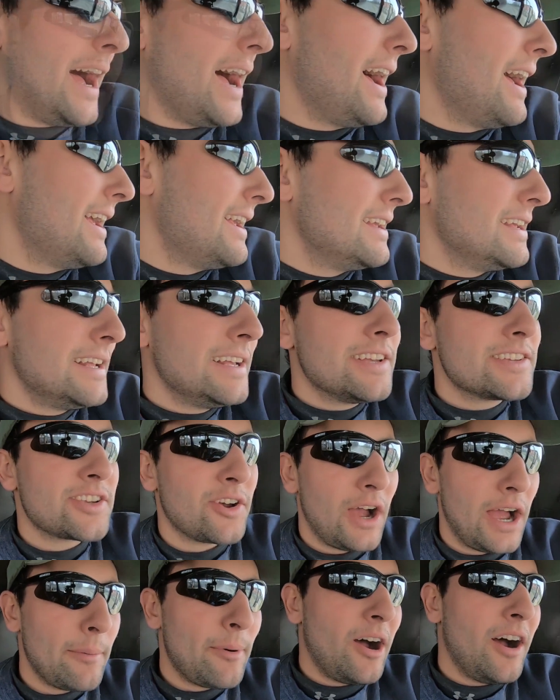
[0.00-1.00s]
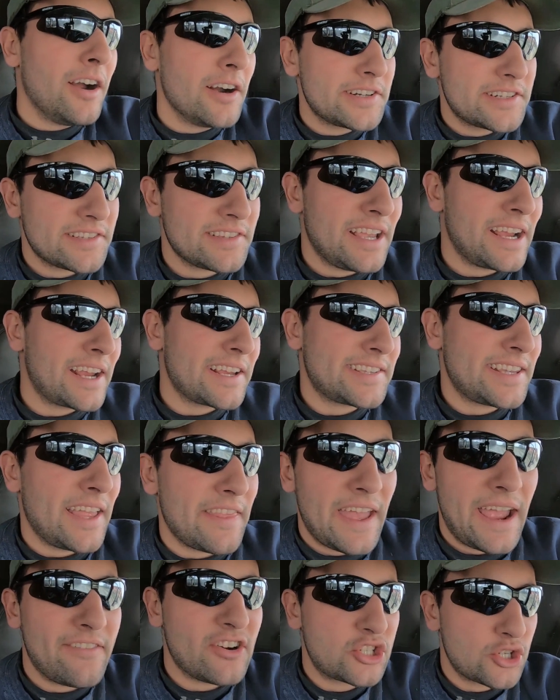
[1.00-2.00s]
uh so Eberhardt's, like I
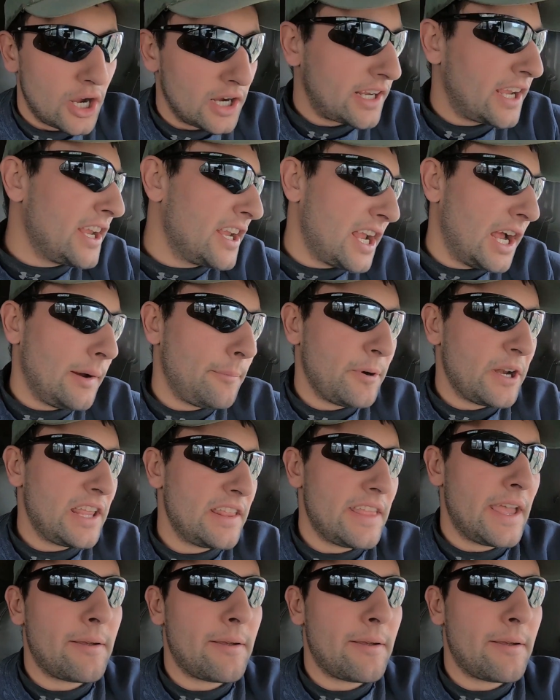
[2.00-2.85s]
said, they have a trucking company.